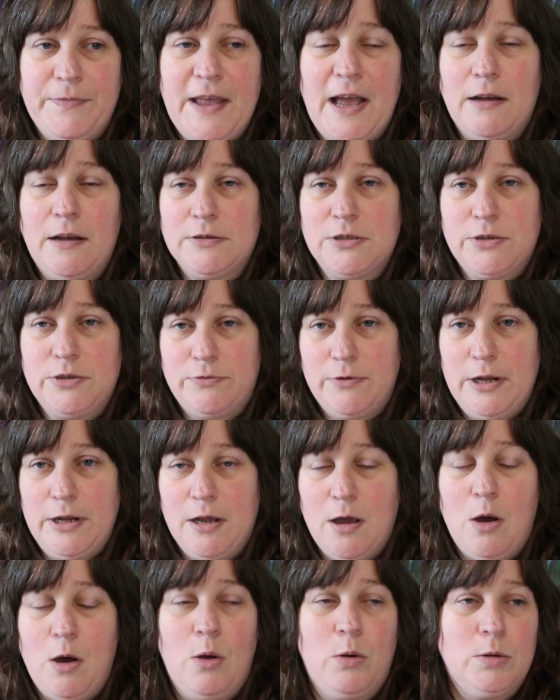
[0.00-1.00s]
the house is really
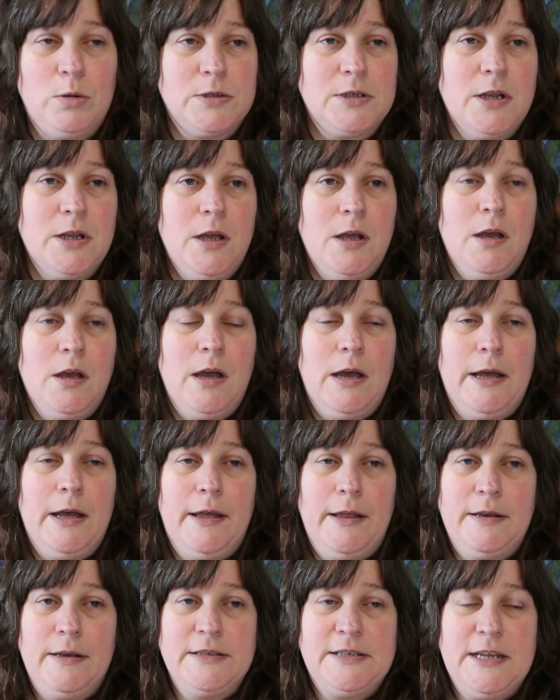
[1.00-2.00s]
cold,
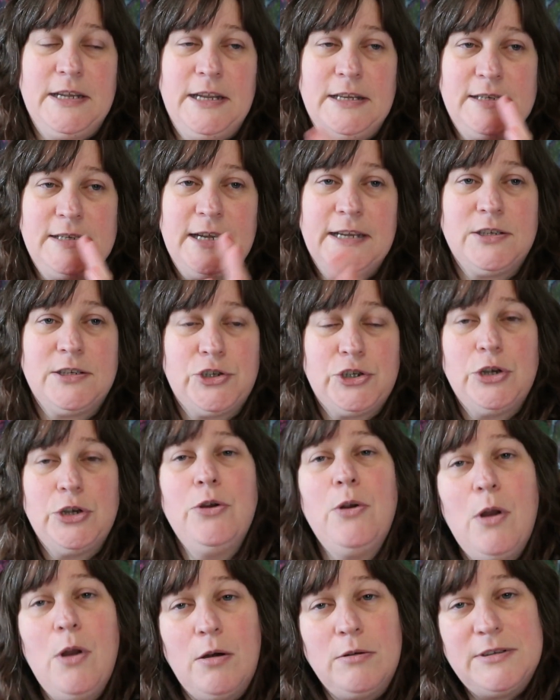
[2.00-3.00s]
and it takes
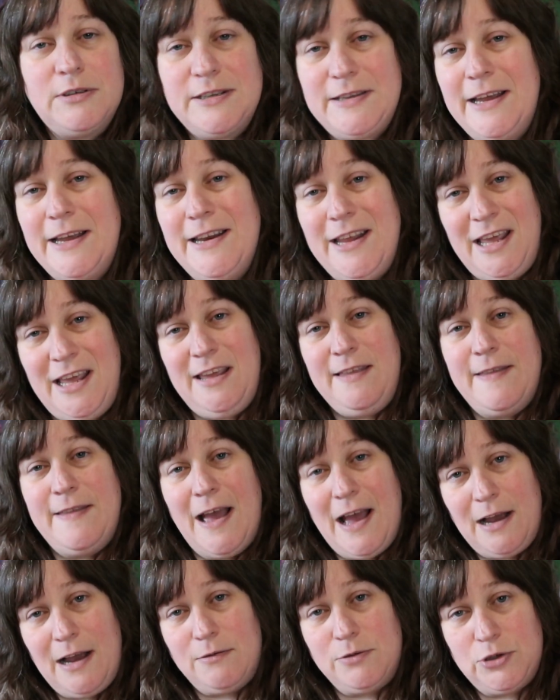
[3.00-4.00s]
too long to then heat the
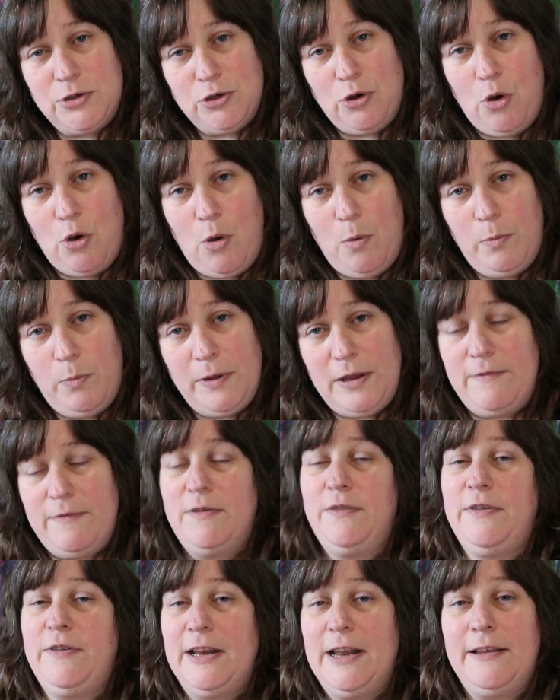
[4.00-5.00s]
house up,
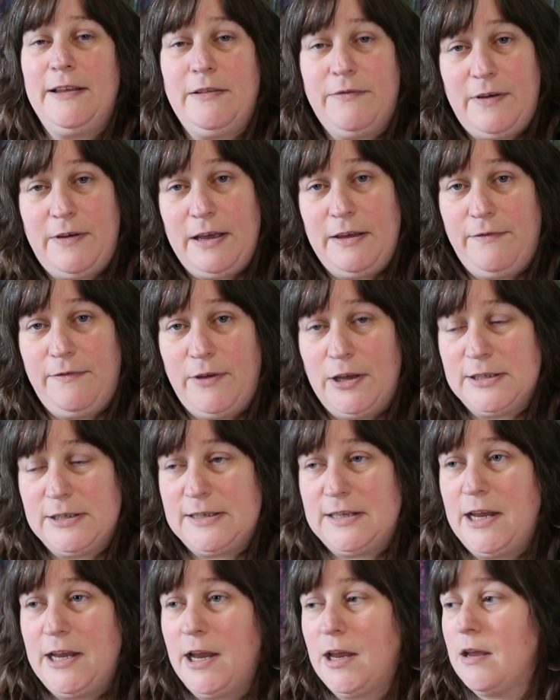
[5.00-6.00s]
even if you light the fire
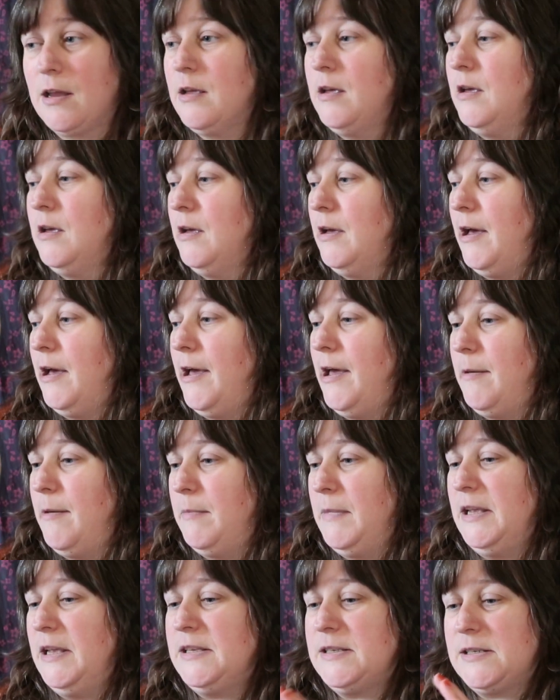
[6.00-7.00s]
first thing.
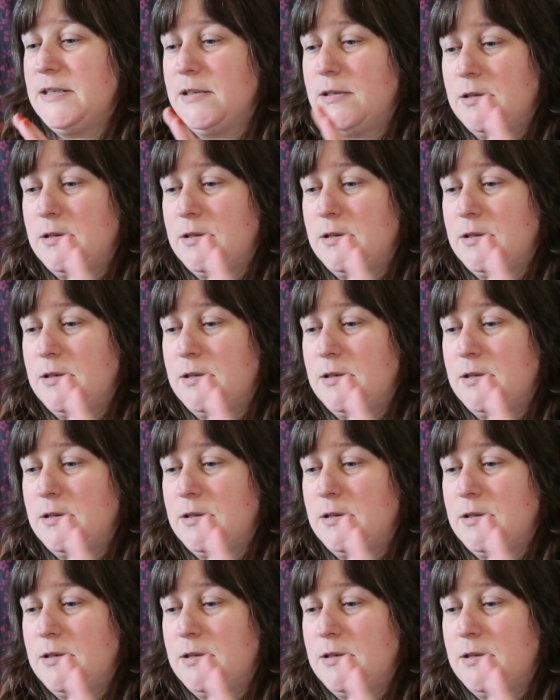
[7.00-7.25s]
It